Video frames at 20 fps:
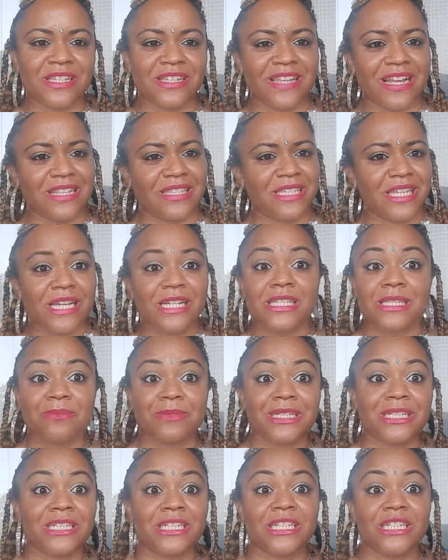And that ticks
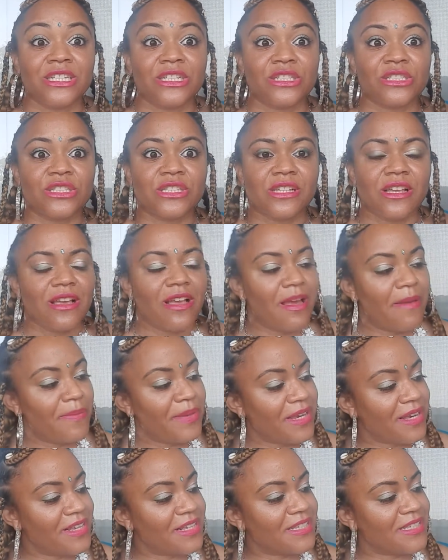my gears
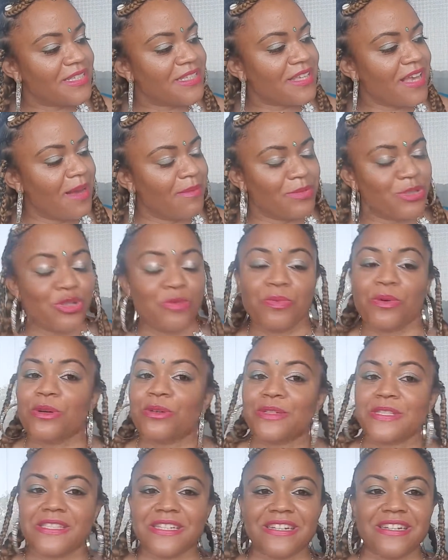because I'm super
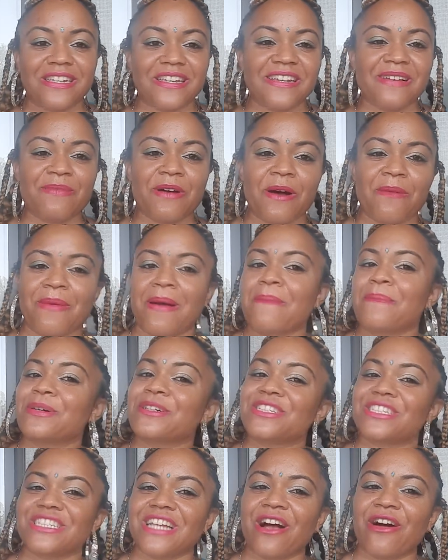OCD about my
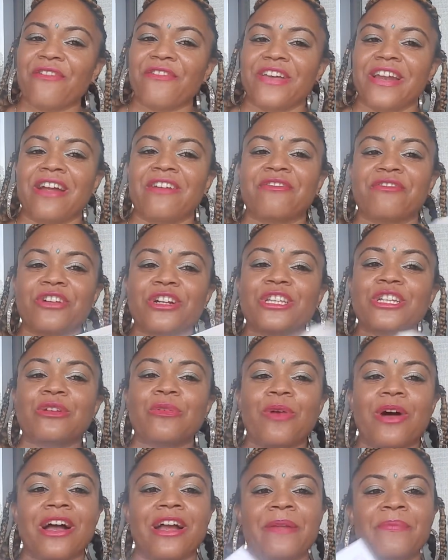bookshelf, and I really
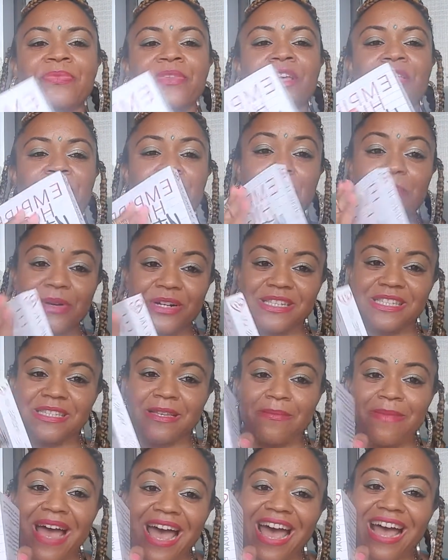want the books to
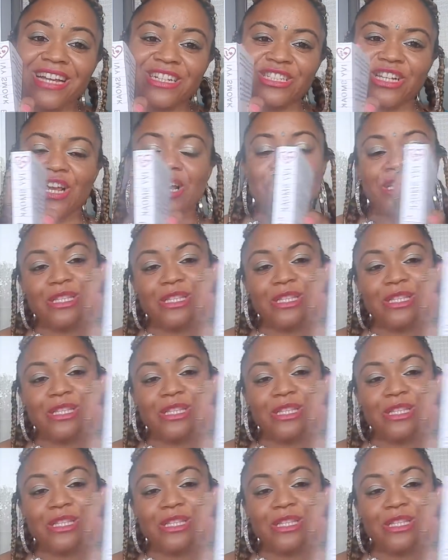match.